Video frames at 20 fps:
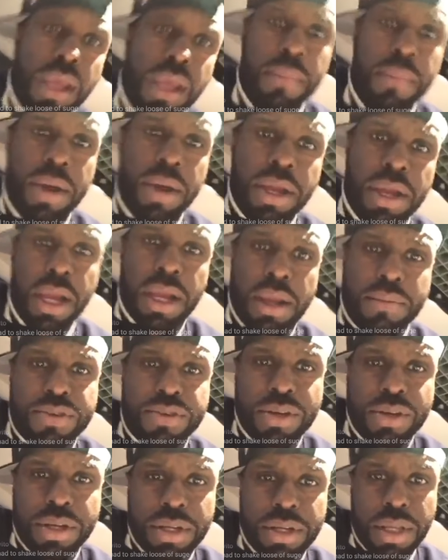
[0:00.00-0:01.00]
I'm
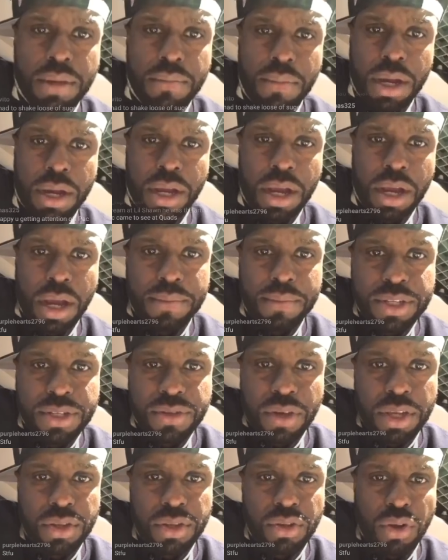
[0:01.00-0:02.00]
trying to get my comments
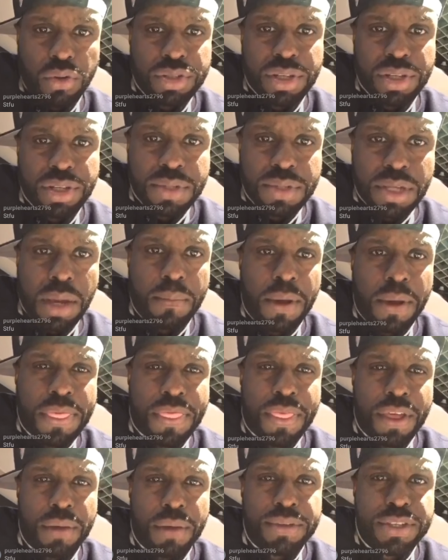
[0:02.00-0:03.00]
right. Sometimes my
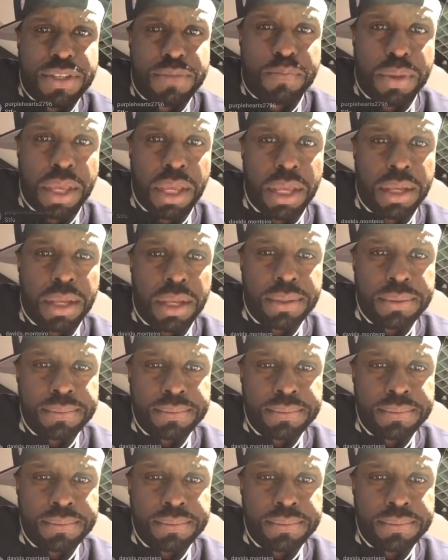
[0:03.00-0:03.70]
thumb is big.